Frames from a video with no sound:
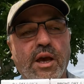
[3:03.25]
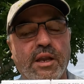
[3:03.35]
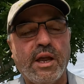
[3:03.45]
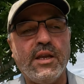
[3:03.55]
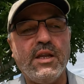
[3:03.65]

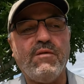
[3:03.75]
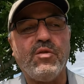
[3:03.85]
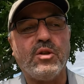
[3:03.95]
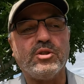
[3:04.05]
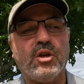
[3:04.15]
an ND
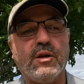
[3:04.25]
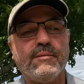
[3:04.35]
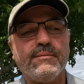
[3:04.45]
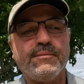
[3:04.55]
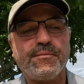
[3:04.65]

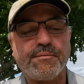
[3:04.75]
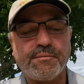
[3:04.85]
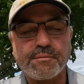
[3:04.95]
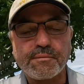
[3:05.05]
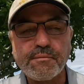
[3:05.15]
filter
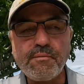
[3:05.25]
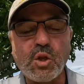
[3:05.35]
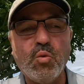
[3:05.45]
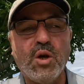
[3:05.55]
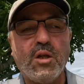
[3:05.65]

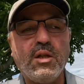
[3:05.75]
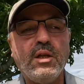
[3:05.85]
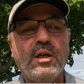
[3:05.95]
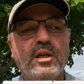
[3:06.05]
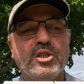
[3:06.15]
will
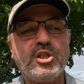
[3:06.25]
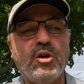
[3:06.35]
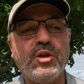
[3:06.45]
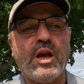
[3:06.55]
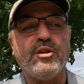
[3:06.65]

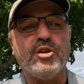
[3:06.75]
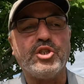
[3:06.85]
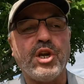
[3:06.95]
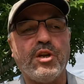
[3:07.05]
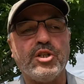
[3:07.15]
slow down your
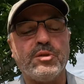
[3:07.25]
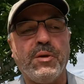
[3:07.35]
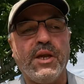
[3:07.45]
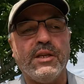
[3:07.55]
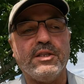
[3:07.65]
shutter
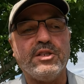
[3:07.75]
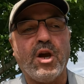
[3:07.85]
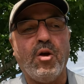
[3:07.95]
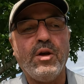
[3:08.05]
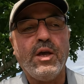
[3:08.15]
speed.
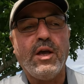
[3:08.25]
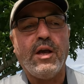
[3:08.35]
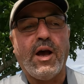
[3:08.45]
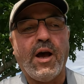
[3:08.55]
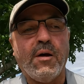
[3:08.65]
So
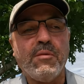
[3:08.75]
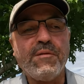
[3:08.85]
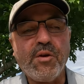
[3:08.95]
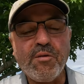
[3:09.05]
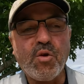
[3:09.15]
my
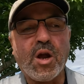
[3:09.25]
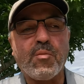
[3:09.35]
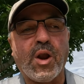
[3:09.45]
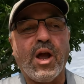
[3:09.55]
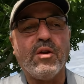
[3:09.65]
friend Ron
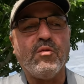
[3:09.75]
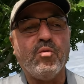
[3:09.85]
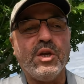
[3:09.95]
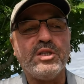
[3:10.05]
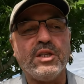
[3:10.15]
Brown
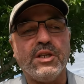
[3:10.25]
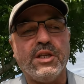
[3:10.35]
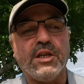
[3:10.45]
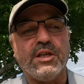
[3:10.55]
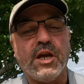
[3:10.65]
recently
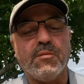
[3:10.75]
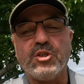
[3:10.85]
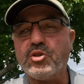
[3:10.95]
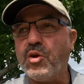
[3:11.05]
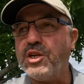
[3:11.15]
did a
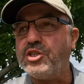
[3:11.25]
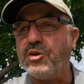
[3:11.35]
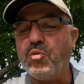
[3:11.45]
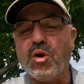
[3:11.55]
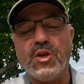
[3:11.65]

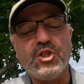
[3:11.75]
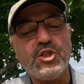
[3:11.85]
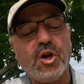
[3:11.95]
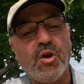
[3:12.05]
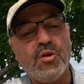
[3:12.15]
demonstration where he
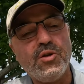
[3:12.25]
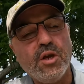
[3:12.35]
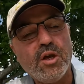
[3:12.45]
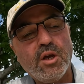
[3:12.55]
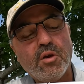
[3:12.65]
showed
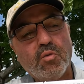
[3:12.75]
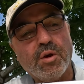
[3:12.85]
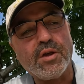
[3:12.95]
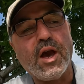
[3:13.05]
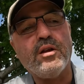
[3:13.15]

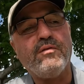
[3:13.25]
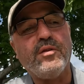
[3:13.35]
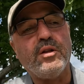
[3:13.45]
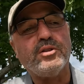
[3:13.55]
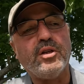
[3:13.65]
without a
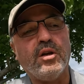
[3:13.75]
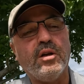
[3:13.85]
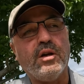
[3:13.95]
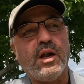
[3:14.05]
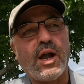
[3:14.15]

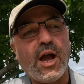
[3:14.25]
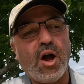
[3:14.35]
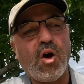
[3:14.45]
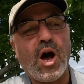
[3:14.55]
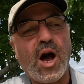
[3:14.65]
filter
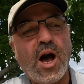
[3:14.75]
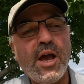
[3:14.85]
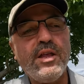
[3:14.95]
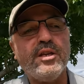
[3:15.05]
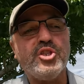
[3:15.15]
how
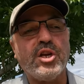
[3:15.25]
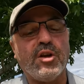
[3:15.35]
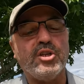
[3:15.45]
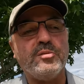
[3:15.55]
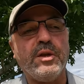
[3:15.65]
high the
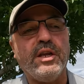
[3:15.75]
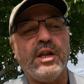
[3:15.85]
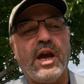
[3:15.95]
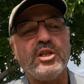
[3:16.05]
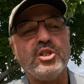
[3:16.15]
shutter speed
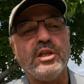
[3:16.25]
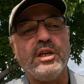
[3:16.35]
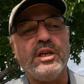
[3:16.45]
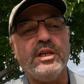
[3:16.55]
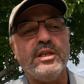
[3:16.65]

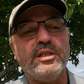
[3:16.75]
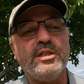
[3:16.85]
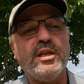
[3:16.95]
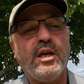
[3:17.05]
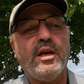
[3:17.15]
actually
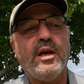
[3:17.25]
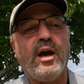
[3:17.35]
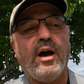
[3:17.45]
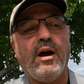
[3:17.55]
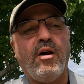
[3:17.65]
is
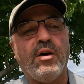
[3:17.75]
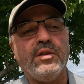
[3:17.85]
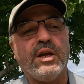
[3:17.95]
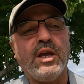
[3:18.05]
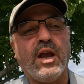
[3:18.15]
on
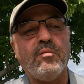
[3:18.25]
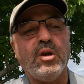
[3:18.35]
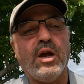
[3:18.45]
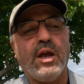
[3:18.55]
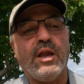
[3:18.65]
the
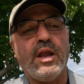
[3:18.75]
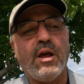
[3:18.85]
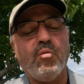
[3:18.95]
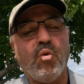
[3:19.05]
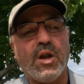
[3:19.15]
camera and
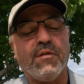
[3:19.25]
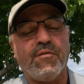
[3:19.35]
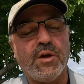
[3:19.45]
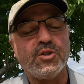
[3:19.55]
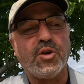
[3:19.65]
what a
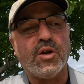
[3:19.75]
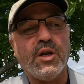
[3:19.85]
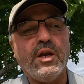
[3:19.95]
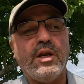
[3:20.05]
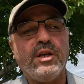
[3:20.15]
filter
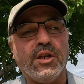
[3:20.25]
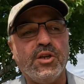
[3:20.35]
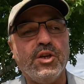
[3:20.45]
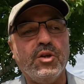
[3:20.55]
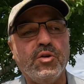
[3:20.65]
can
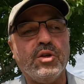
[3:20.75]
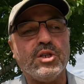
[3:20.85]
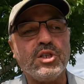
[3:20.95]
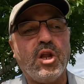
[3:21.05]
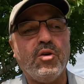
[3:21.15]
do to
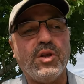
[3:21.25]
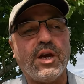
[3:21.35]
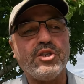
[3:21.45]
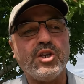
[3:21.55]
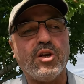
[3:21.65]
slow
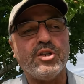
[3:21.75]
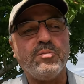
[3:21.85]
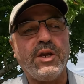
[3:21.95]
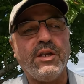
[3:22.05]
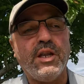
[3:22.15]
that shutter
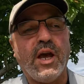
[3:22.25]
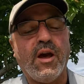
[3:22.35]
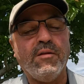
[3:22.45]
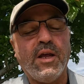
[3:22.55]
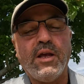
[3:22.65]
speed
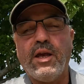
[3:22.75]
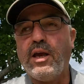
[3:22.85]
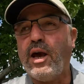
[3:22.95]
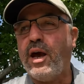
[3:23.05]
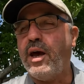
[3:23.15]
down.
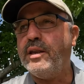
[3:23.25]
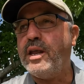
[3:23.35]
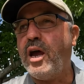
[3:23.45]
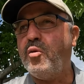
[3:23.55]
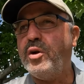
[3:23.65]

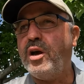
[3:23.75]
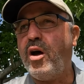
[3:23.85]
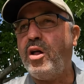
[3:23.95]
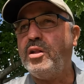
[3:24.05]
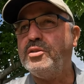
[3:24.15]
Now we
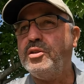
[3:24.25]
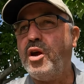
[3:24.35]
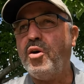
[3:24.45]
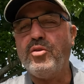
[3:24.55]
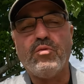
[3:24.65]
all
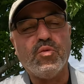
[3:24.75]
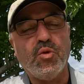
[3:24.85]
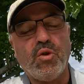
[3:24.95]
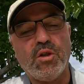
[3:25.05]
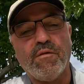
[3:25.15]
know the
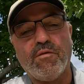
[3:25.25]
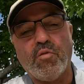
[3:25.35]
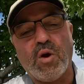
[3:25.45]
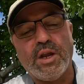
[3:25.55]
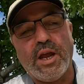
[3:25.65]
rule of
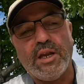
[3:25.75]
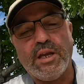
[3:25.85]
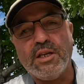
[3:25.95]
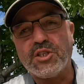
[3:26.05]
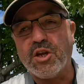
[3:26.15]

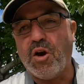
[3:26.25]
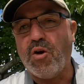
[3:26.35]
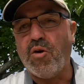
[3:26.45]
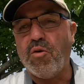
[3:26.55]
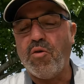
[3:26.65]
180,
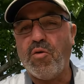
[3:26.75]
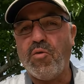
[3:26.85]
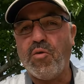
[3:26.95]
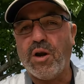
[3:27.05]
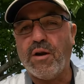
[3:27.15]
so
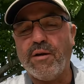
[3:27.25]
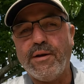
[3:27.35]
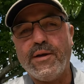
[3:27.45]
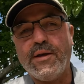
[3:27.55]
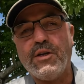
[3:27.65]
where
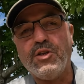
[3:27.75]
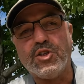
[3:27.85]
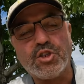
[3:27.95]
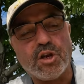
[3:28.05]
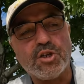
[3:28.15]

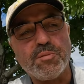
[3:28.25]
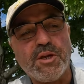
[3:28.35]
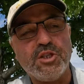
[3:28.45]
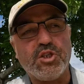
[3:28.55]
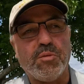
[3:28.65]
your shutter
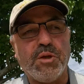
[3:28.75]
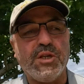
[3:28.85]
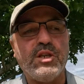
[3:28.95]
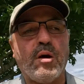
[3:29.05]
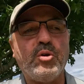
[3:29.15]
speed should
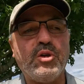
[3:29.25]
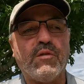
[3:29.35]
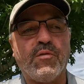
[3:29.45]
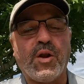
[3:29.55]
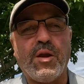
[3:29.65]
be double
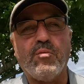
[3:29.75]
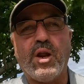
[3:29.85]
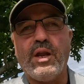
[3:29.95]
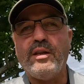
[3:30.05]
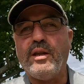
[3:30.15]
your frame
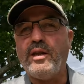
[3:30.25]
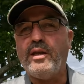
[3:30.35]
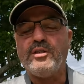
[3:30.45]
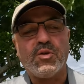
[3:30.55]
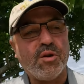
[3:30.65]
rate.
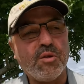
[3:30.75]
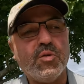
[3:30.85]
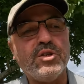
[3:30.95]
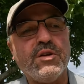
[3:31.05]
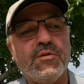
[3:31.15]
So in other
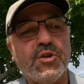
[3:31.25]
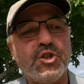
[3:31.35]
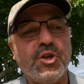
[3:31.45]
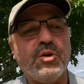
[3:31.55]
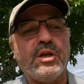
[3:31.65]
words, if you're
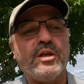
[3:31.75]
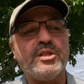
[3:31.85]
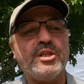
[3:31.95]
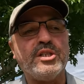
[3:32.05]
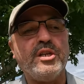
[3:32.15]
shooting at
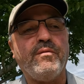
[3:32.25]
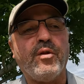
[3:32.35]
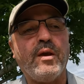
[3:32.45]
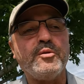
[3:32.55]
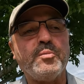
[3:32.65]
60
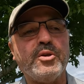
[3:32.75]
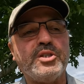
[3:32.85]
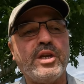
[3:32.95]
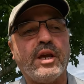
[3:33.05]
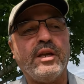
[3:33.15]
frames per
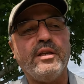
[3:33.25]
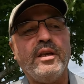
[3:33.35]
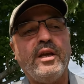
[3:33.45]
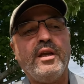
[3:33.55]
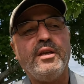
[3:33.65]
second,
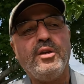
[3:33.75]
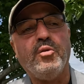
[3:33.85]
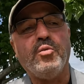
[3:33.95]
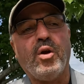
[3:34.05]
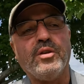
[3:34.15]
you
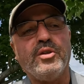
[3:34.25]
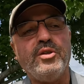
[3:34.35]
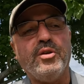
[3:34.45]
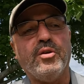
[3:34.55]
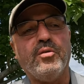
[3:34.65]
would want
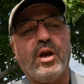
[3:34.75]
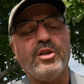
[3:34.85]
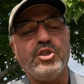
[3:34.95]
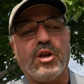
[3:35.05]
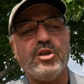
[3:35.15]

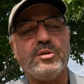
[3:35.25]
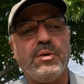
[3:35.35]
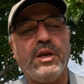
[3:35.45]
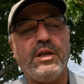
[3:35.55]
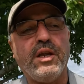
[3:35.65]
your shutter
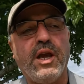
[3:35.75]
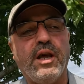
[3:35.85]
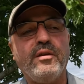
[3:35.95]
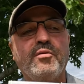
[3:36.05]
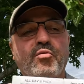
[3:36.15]
speed
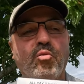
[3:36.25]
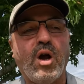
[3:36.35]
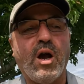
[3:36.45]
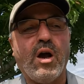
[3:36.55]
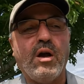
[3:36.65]
at
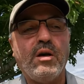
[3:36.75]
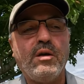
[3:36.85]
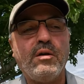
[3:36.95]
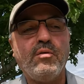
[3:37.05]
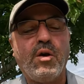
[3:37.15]

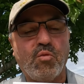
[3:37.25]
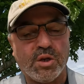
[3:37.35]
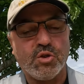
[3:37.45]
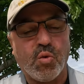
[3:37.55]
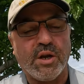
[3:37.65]

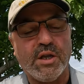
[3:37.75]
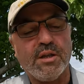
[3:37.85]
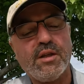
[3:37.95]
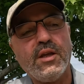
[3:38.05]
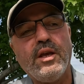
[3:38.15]

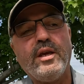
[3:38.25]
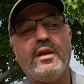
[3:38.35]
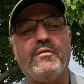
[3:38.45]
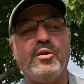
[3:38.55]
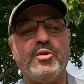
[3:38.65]
1/20th.
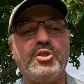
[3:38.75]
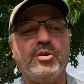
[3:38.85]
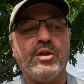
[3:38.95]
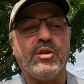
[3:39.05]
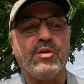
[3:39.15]
If you were
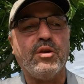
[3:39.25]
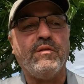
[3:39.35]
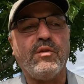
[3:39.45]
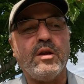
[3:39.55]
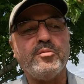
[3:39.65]
shooting at 30
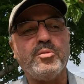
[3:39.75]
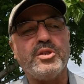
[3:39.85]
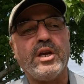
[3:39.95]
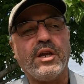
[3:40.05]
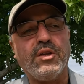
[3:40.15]
frames per
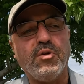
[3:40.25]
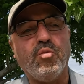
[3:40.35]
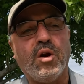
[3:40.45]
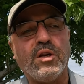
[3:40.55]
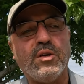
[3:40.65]
second, you'd
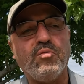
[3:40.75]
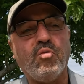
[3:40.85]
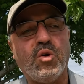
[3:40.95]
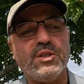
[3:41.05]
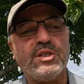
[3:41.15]
want it at
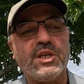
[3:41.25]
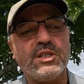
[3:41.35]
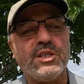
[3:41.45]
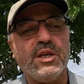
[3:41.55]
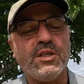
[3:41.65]

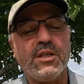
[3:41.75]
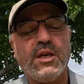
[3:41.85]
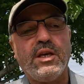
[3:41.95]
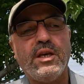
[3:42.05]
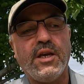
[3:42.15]
1/60th,
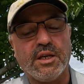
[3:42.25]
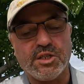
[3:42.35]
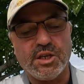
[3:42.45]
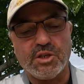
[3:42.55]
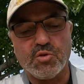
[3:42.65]

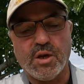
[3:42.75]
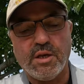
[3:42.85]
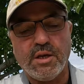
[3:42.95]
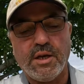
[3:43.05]
etc.